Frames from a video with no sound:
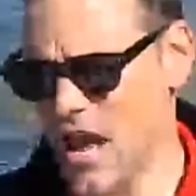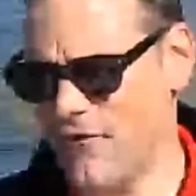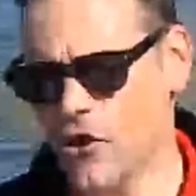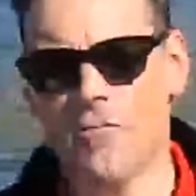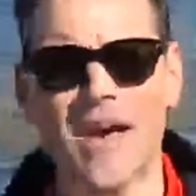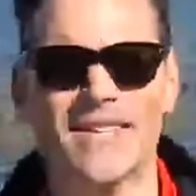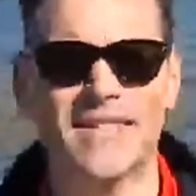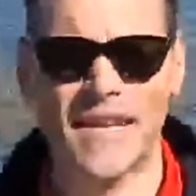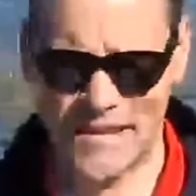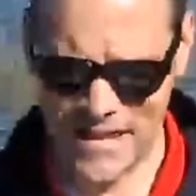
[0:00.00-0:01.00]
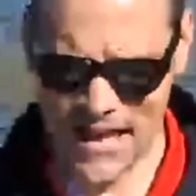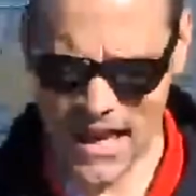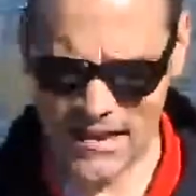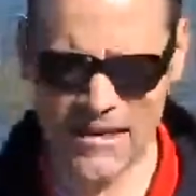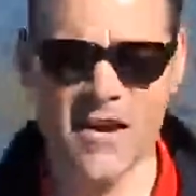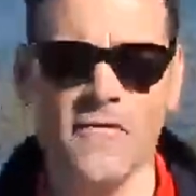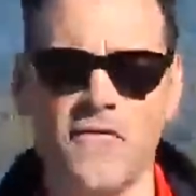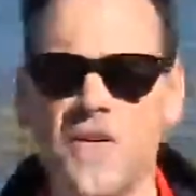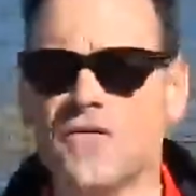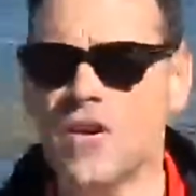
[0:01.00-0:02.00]
And if we go back 60 days,
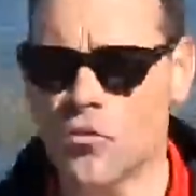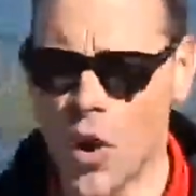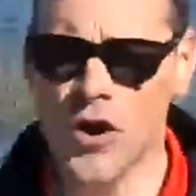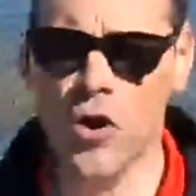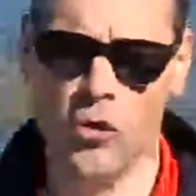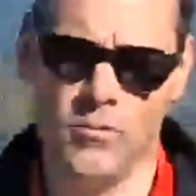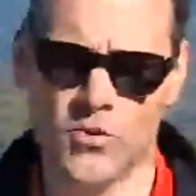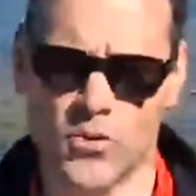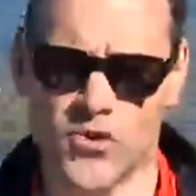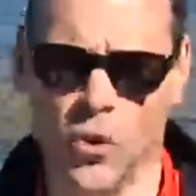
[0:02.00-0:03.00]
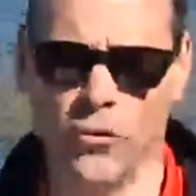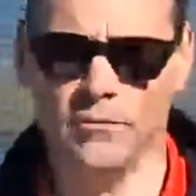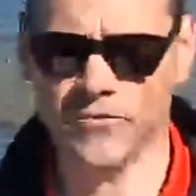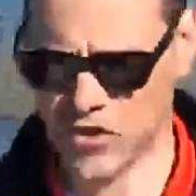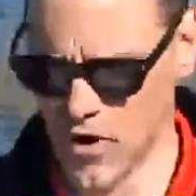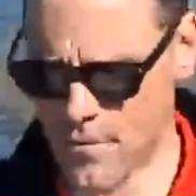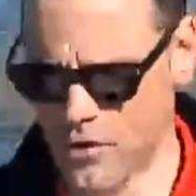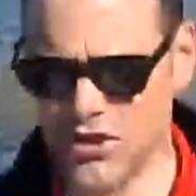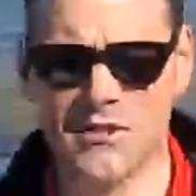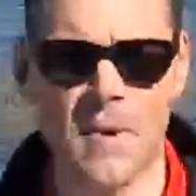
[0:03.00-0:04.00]
51 homes were sold. So that
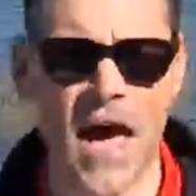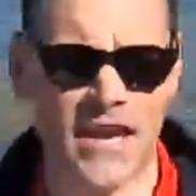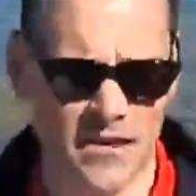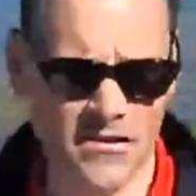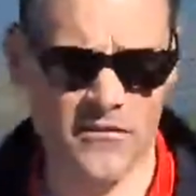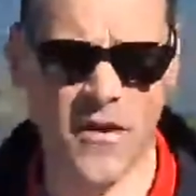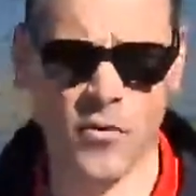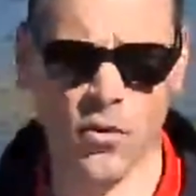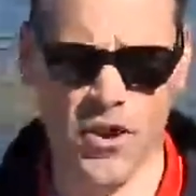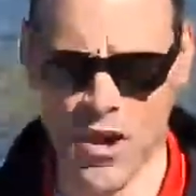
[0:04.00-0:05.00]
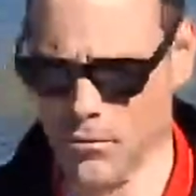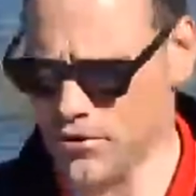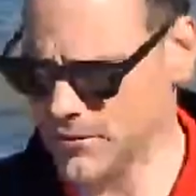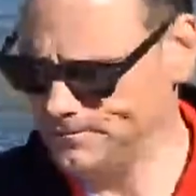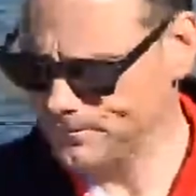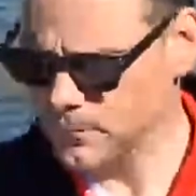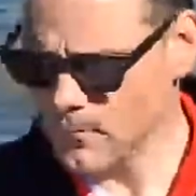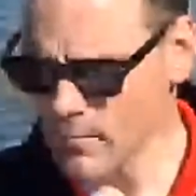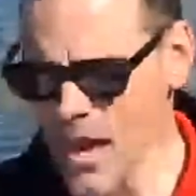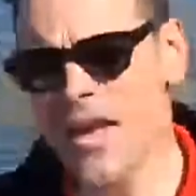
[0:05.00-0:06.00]
puts us back into February numbers.
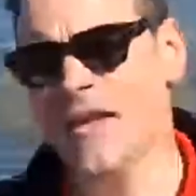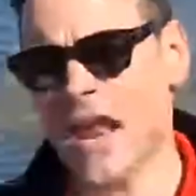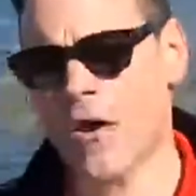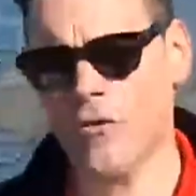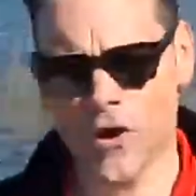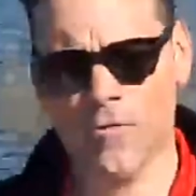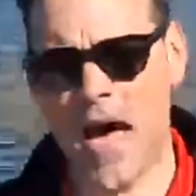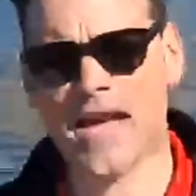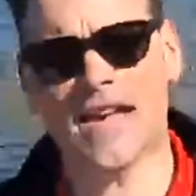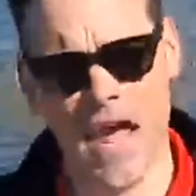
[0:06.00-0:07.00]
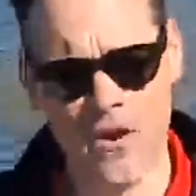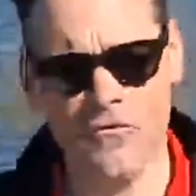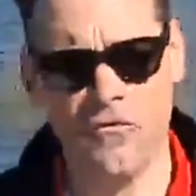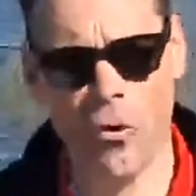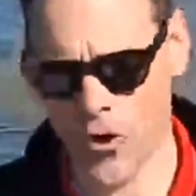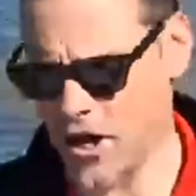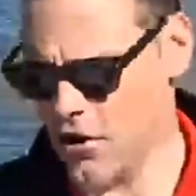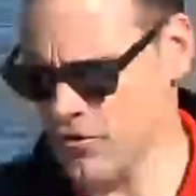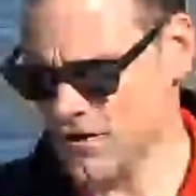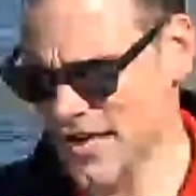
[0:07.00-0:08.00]
Now, if we go back again 4
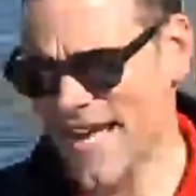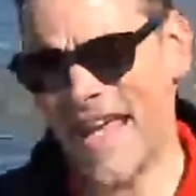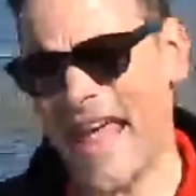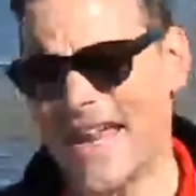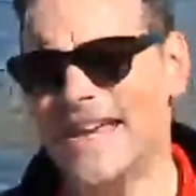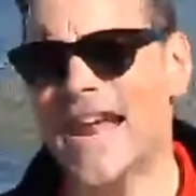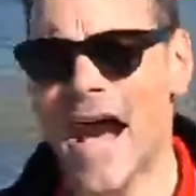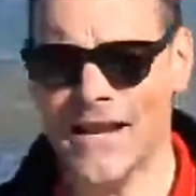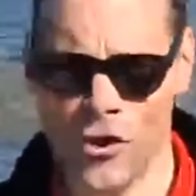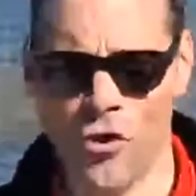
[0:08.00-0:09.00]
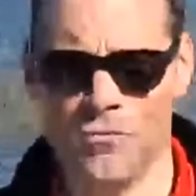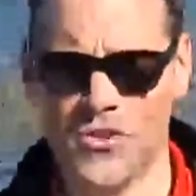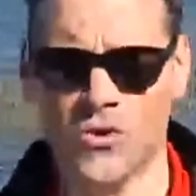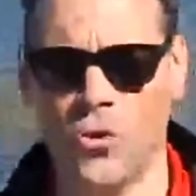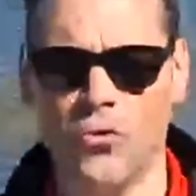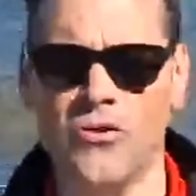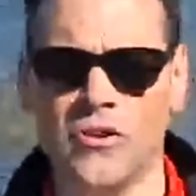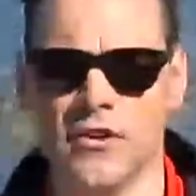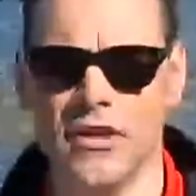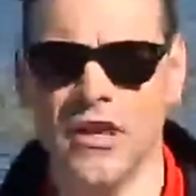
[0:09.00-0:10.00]
years, 89 homes sold
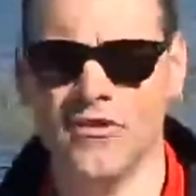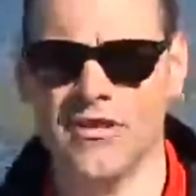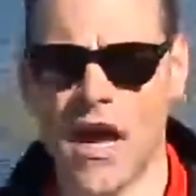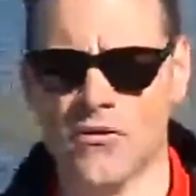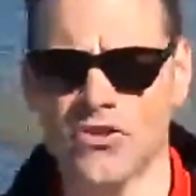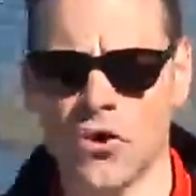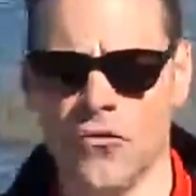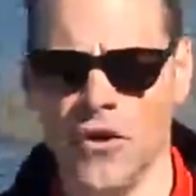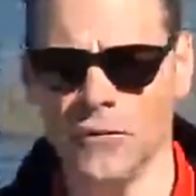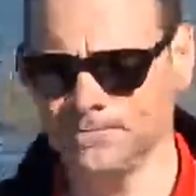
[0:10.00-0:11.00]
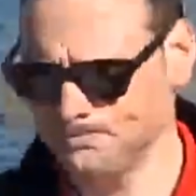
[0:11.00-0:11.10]
in the town of Stouffville.